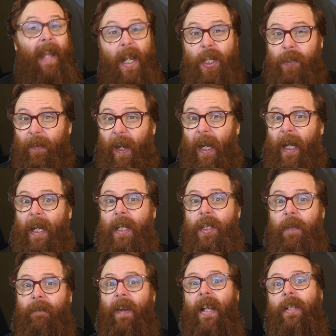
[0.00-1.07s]
Thus far,
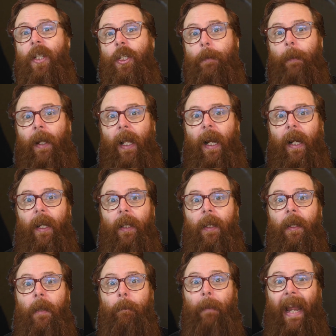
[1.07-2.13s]
it's advantage McLaren.
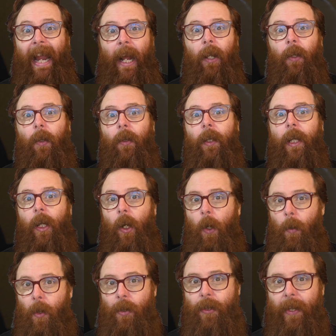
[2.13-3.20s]
But how long can it
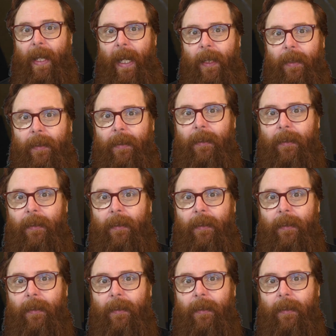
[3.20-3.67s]
hold on to that?